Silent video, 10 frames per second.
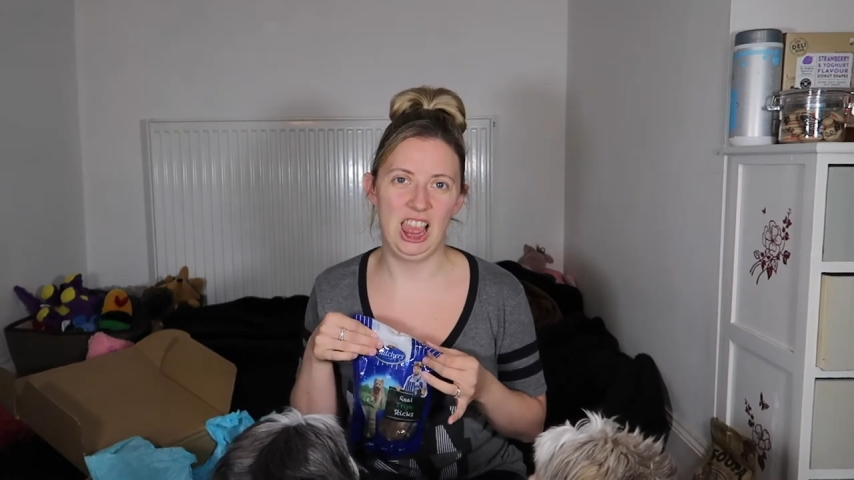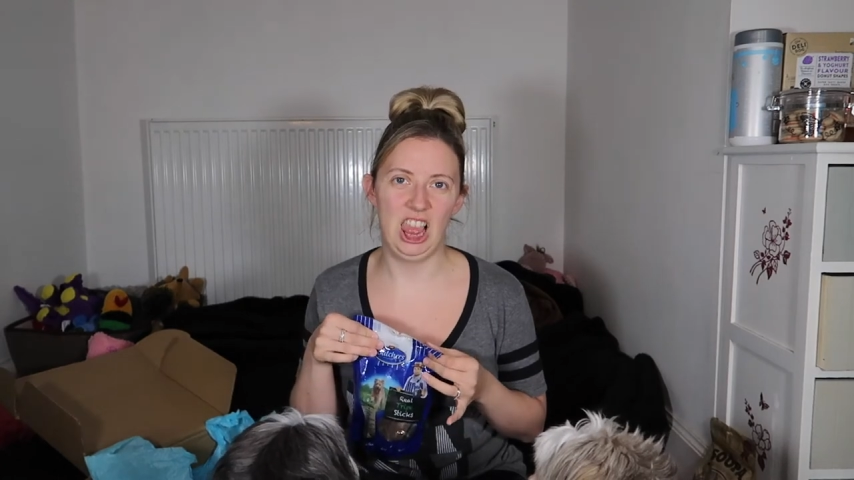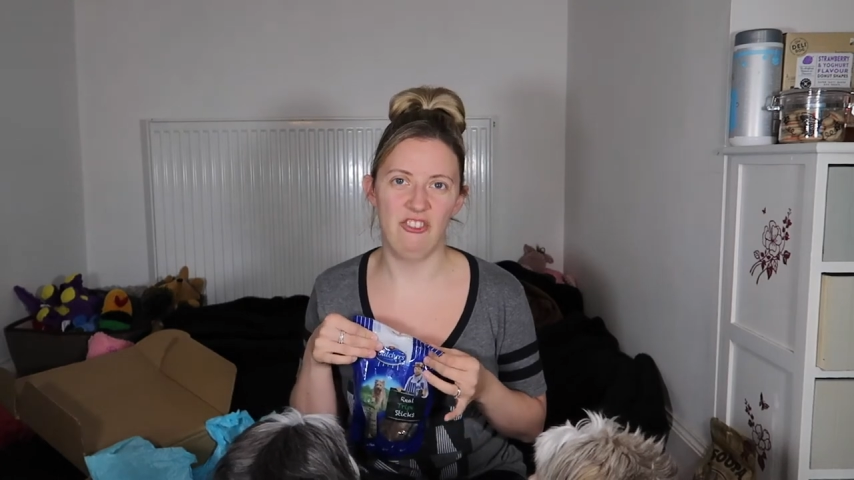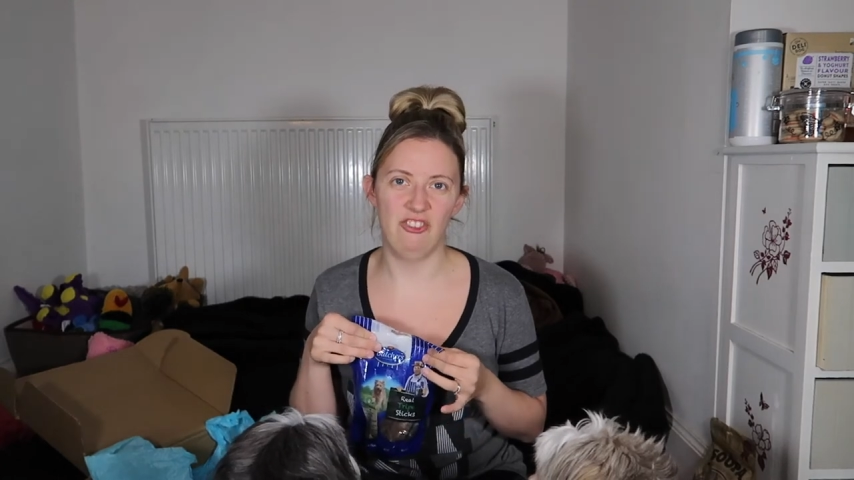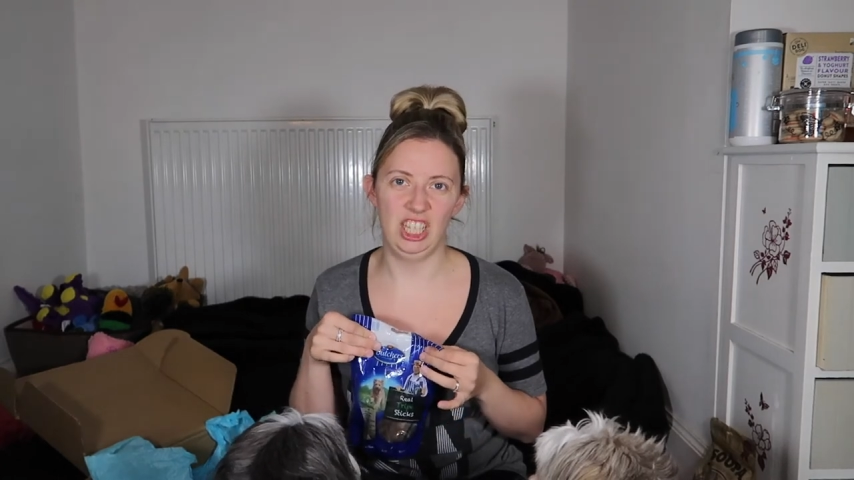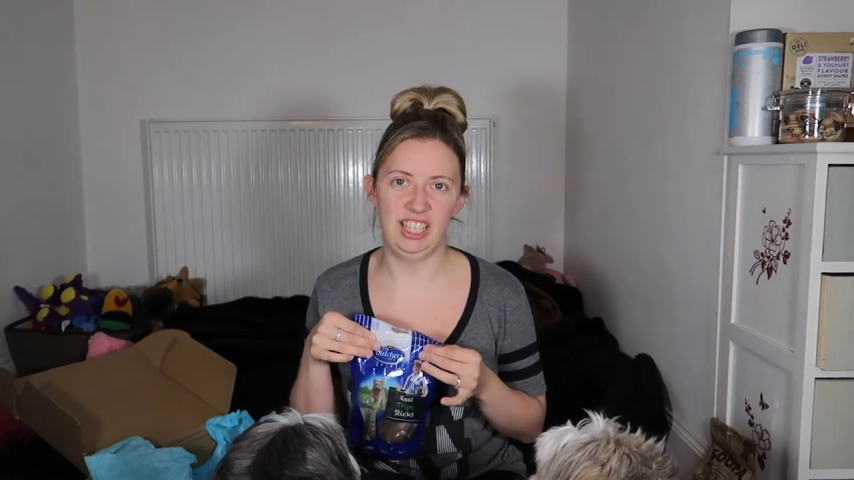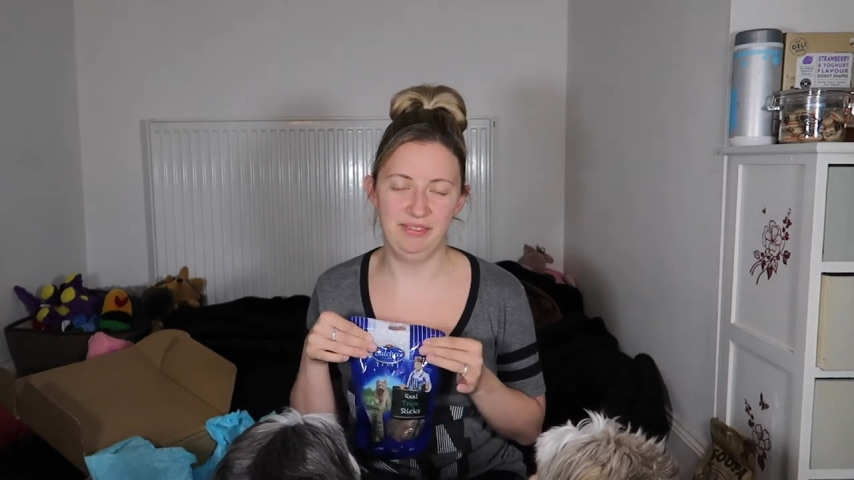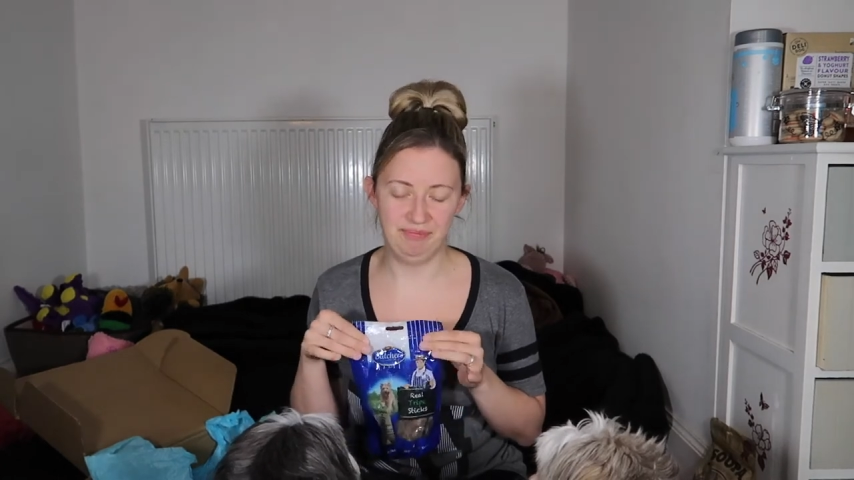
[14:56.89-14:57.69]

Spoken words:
lovely.